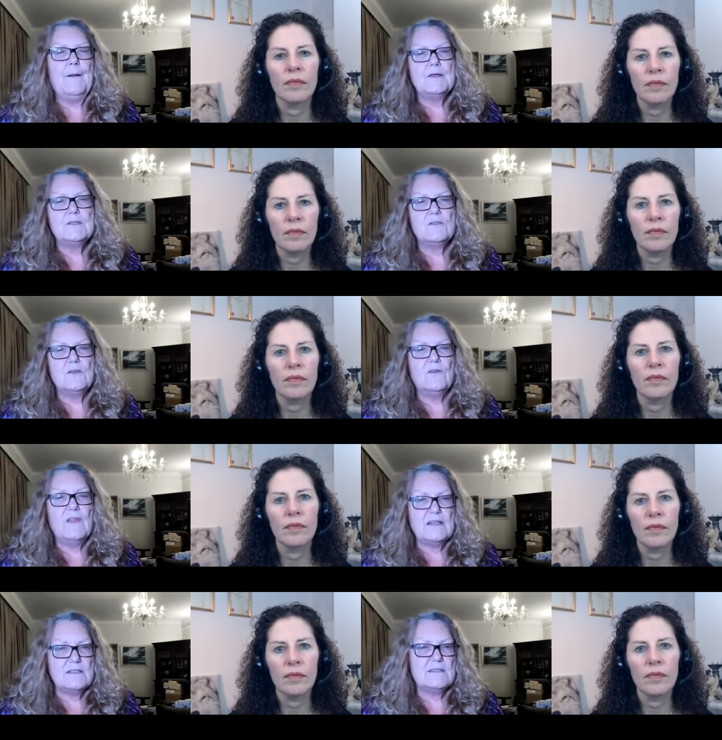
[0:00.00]
Speaker 1: So
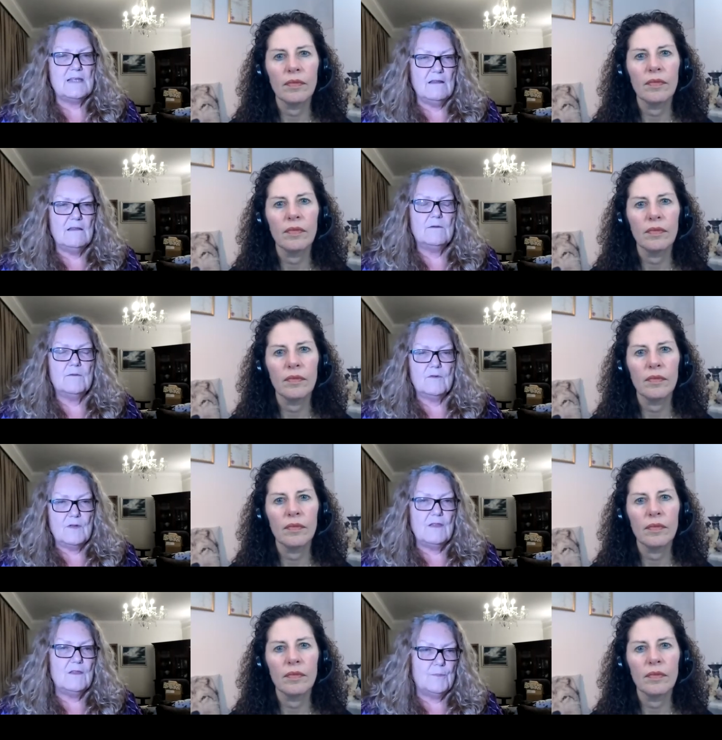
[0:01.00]
that's in the
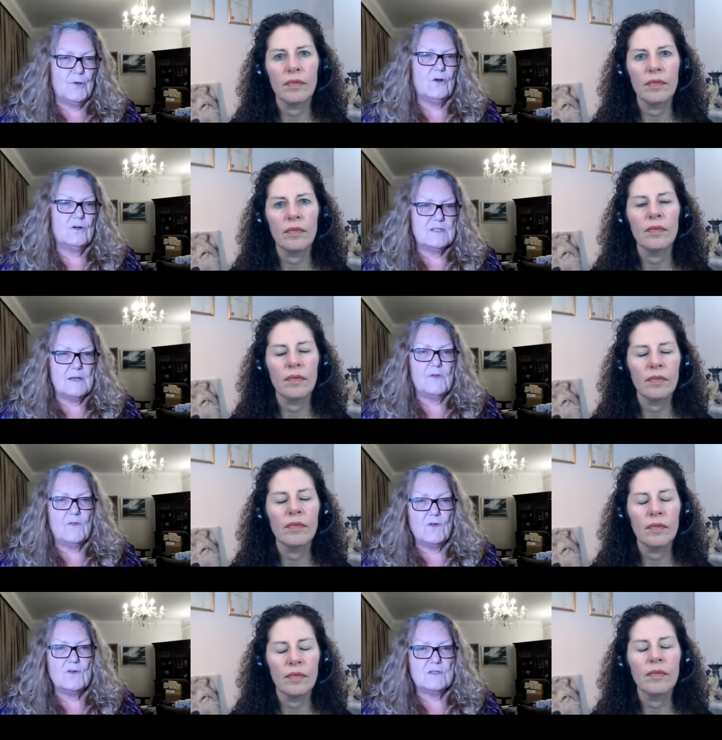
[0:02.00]
in the book. Some
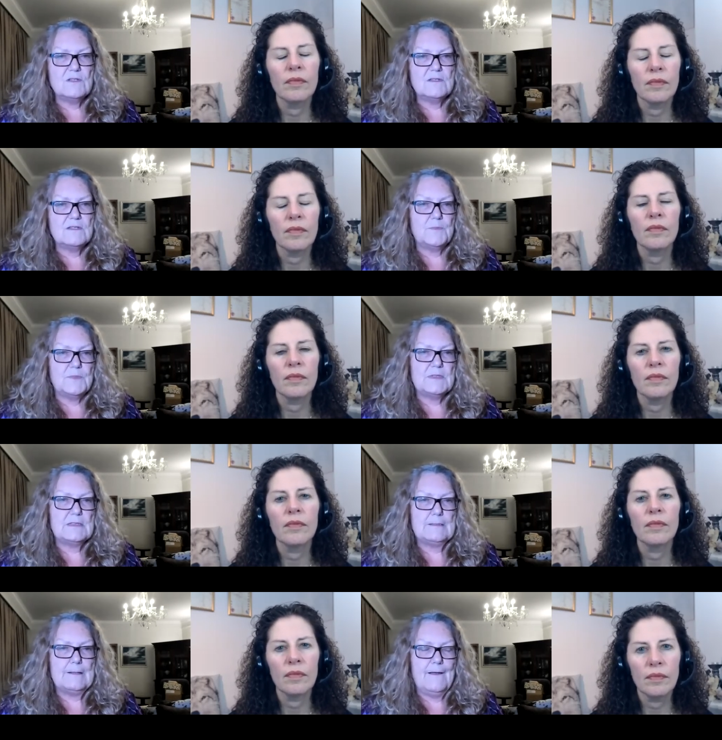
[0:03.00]
of those
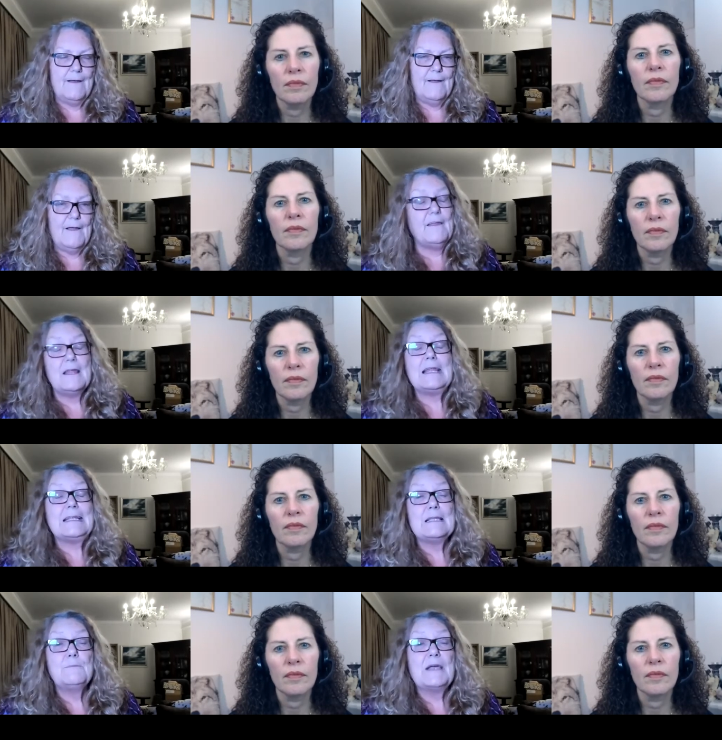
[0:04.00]
tips, uh, and then
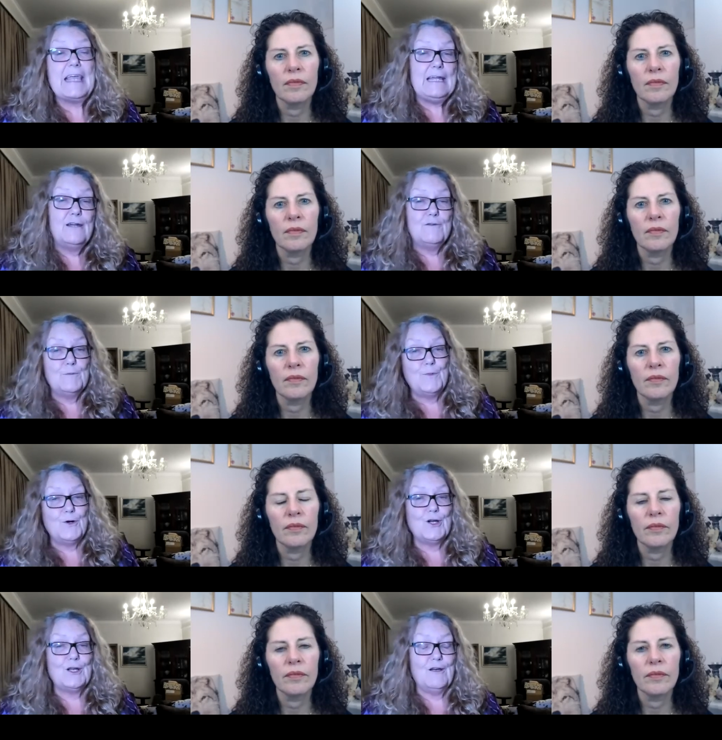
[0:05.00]
at the beginning of a
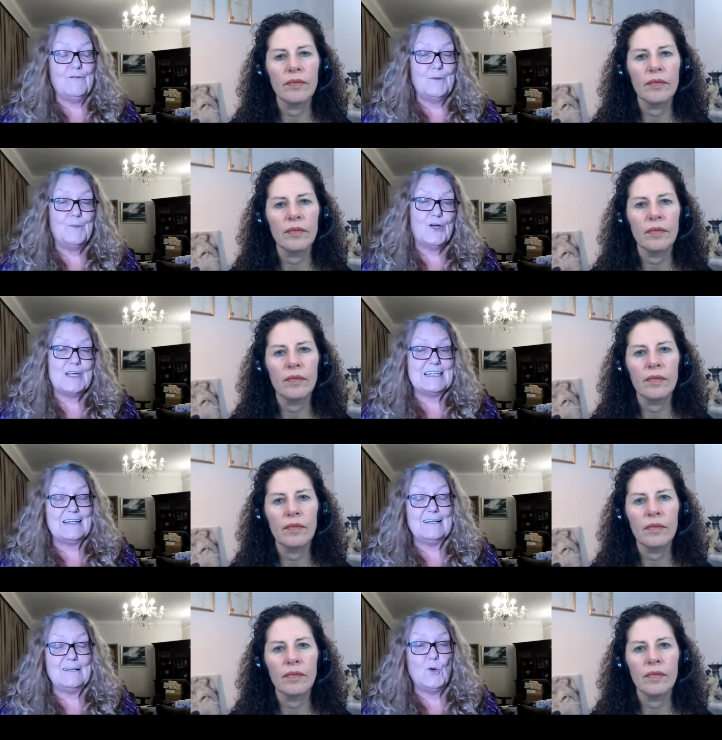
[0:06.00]
book of the book is
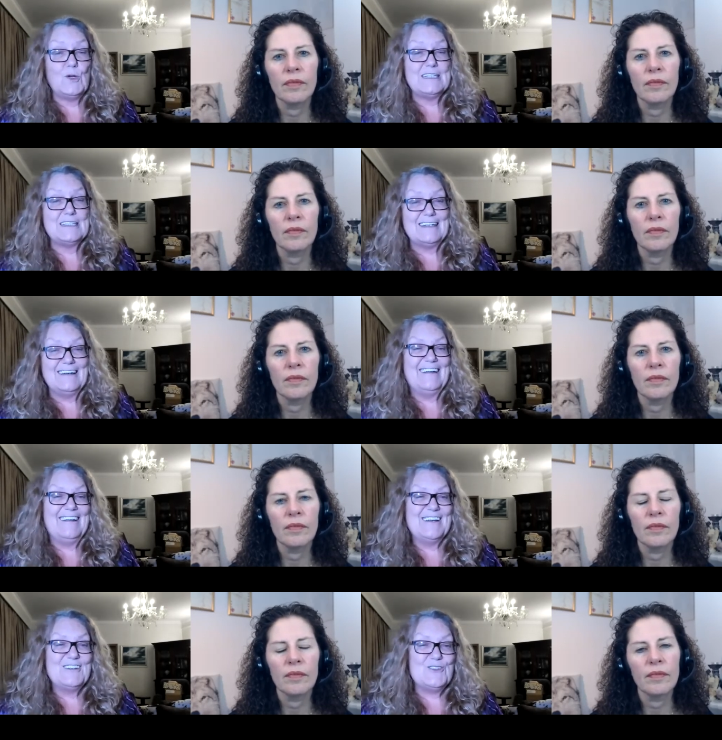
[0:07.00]
a little quiz
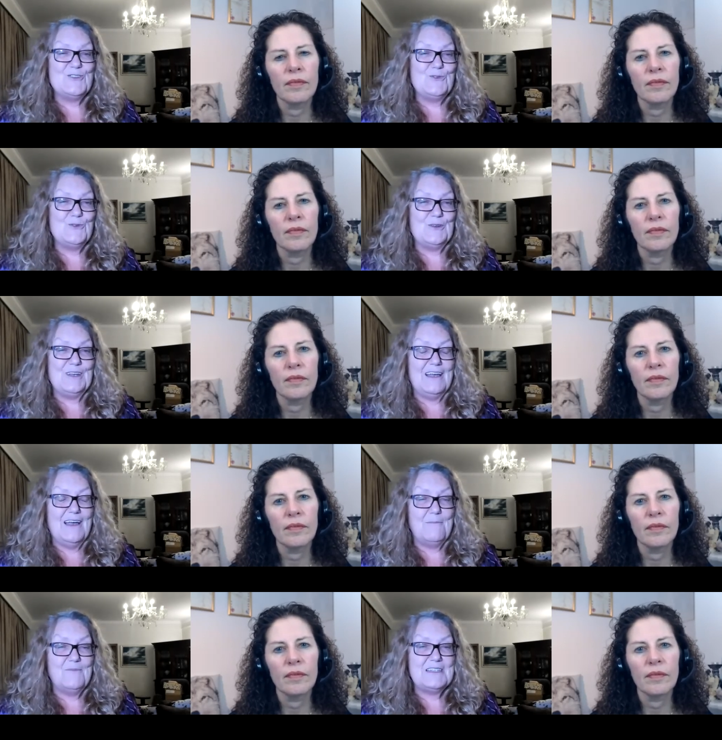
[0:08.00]
to
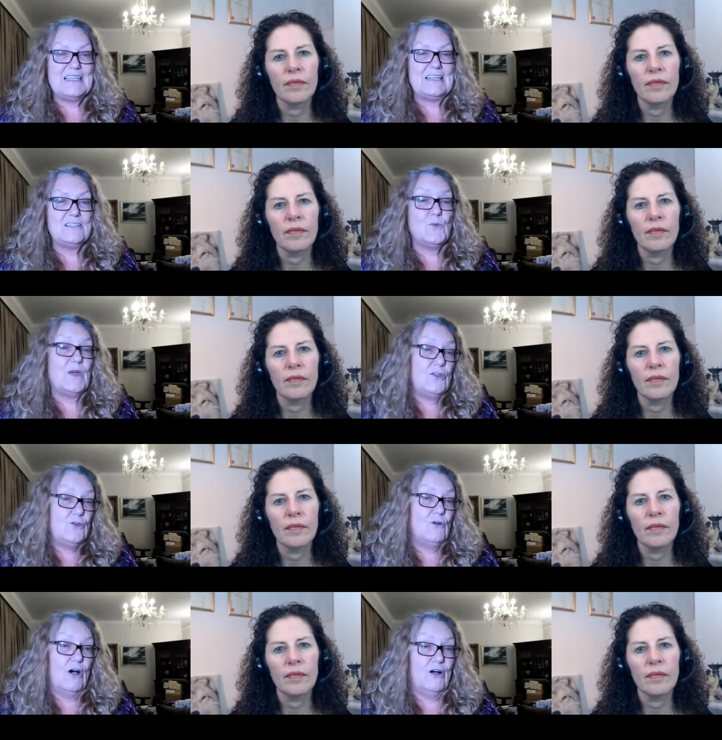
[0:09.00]
um, test where
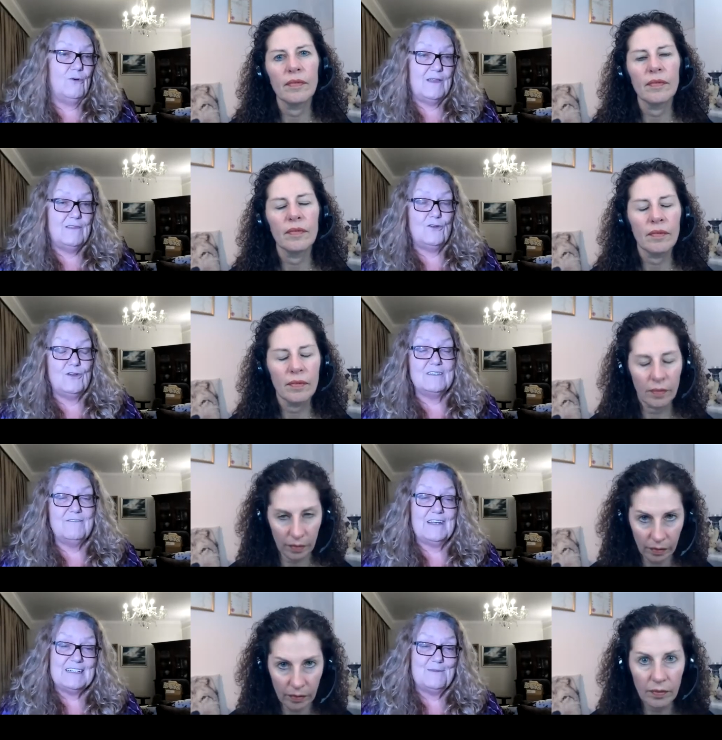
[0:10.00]
you are, whether you're
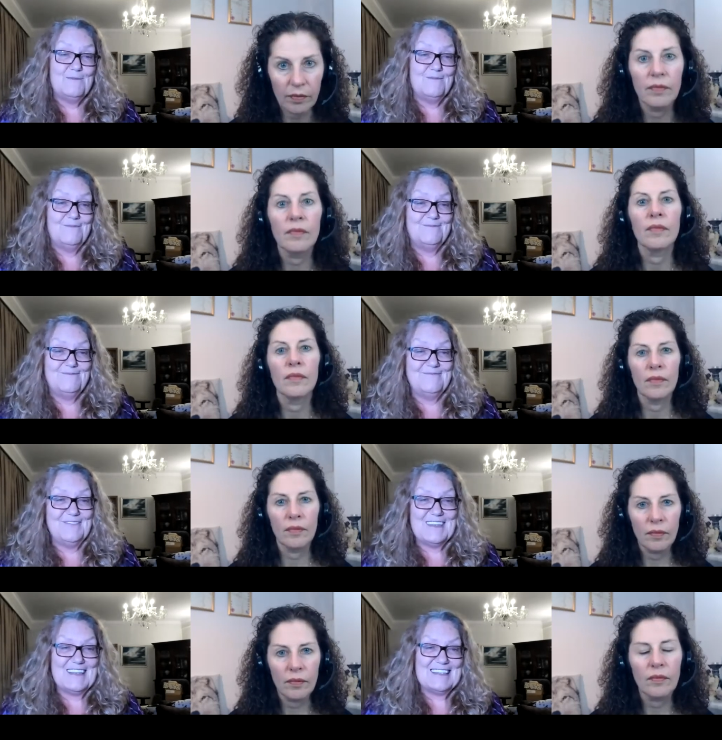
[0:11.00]
a victim,
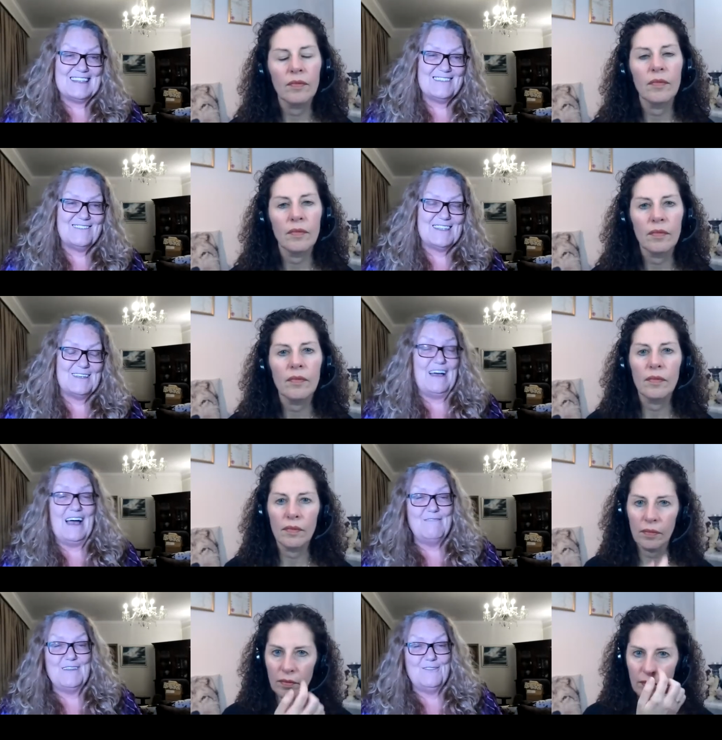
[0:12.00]

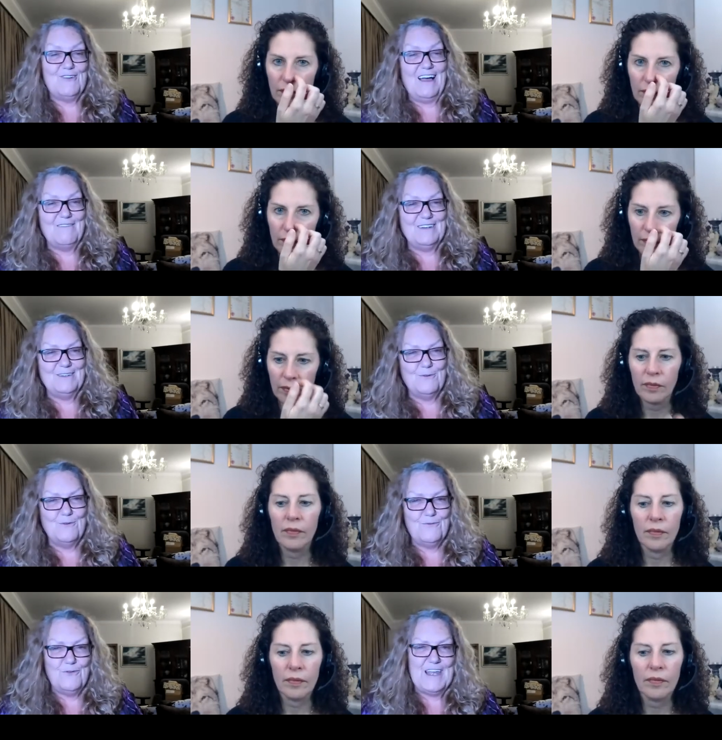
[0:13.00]
survivor, thriver,
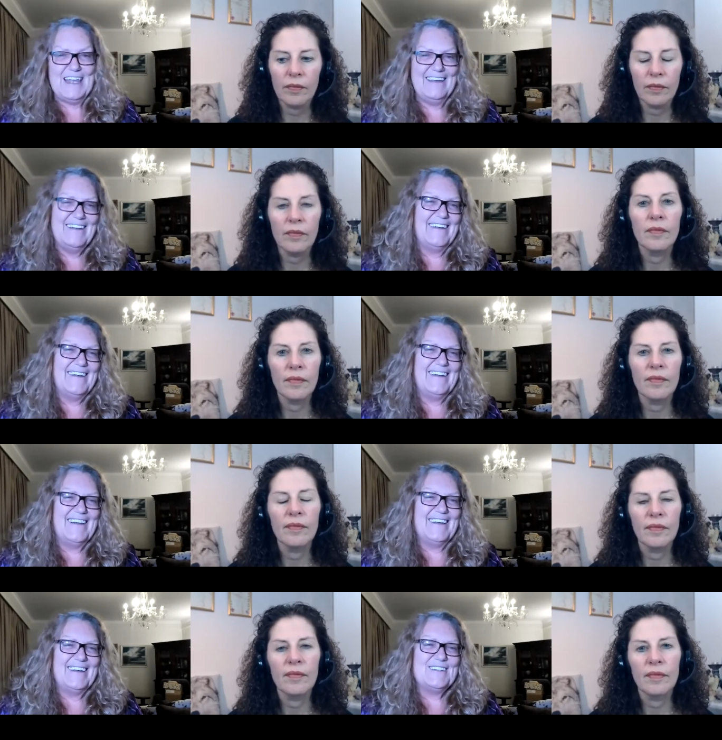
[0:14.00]
or free.
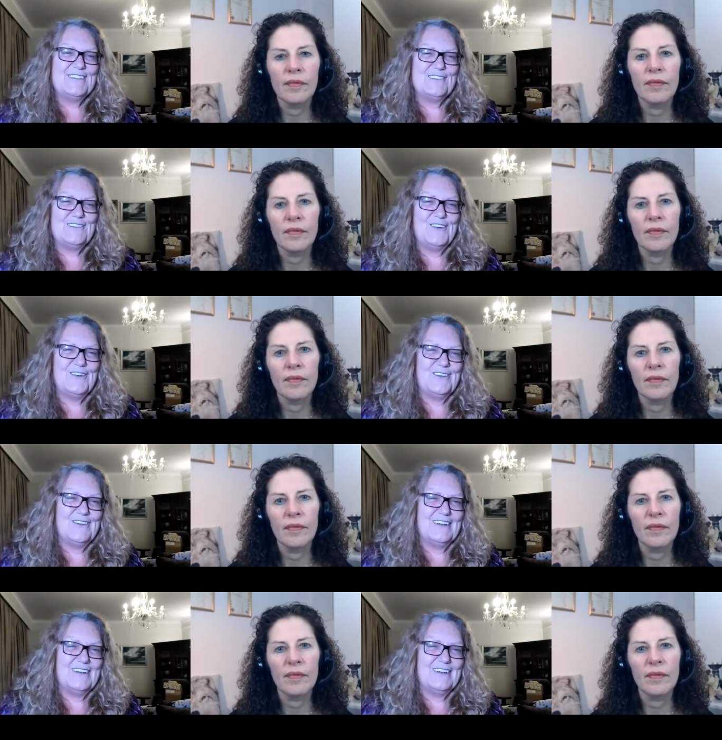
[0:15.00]
So